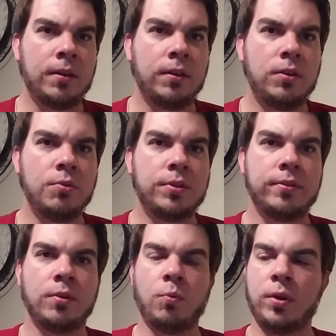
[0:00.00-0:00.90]

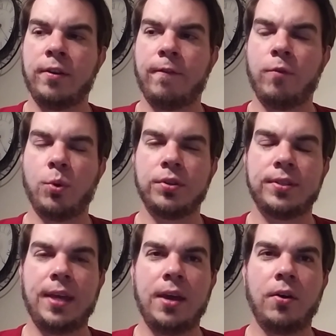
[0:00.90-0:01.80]
uses a 1 to 4
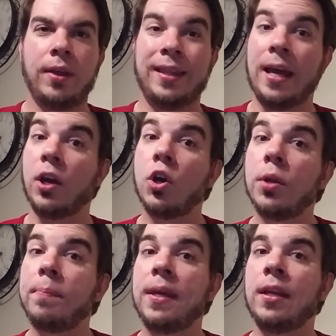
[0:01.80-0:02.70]
scale, and that
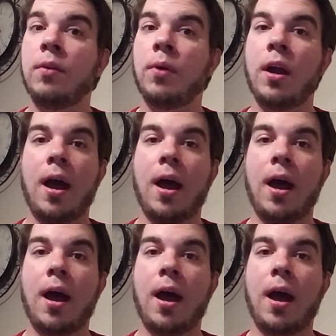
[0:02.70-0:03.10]
could be anywhere.